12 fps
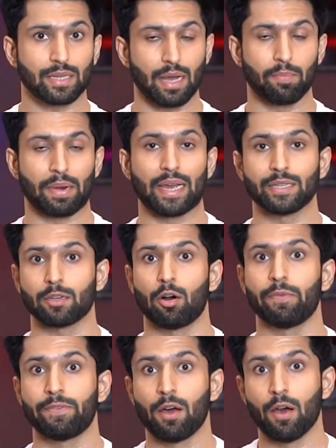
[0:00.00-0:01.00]
comprising
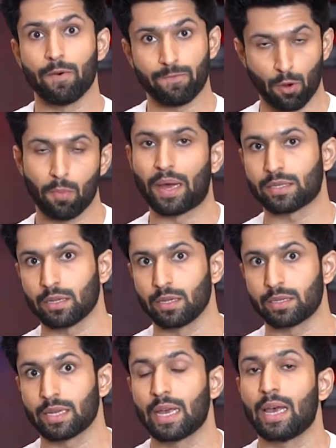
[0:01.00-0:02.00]
of 4
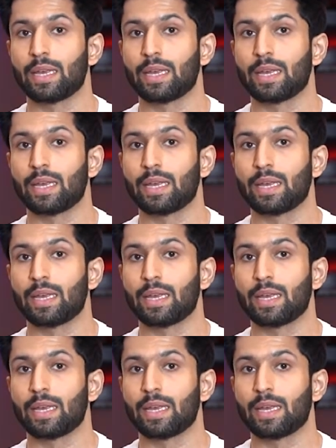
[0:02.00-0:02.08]
muscles.